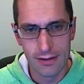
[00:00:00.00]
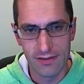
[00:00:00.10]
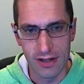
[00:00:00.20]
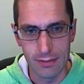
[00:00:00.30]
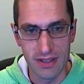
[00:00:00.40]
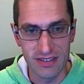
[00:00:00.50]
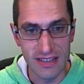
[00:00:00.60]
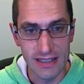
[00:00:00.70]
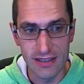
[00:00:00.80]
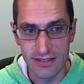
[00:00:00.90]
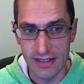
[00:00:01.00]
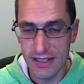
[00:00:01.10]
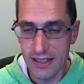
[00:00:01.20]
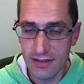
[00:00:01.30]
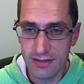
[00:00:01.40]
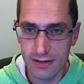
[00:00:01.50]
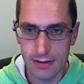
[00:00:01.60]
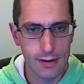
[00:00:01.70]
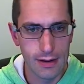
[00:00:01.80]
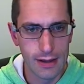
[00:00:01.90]
Very busy these days.
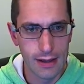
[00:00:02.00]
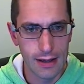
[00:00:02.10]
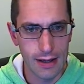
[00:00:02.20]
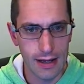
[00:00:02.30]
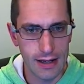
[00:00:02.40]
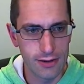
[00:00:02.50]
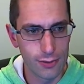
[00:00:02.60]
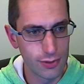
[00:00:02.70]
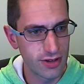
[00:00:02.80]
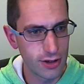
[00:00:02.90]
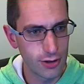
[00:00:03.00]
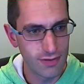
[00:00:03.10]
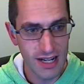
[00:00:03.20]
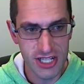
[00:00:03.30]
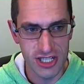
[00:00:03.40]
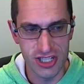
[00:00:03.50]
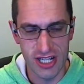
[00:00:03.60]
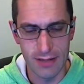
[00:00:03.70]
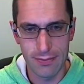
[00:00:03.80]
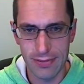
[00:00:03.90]
And also,
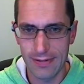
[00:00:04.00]
relationship.